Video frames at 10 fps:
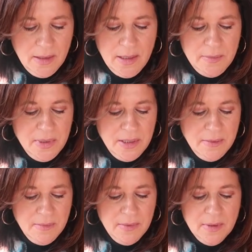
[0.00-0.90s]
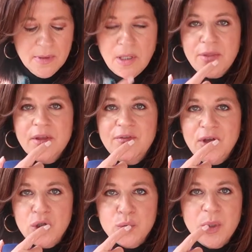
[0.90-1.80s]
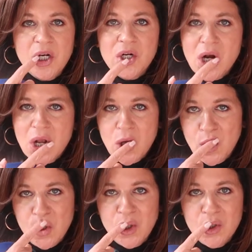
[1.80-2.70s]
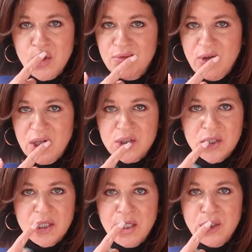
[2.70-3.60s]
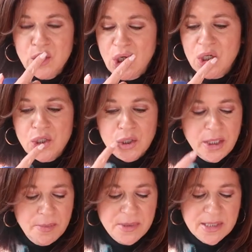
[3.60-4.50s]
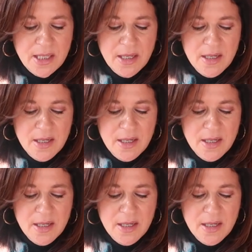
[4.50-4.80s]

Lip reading: I mean, nothing feels better than Vaseline on your lips.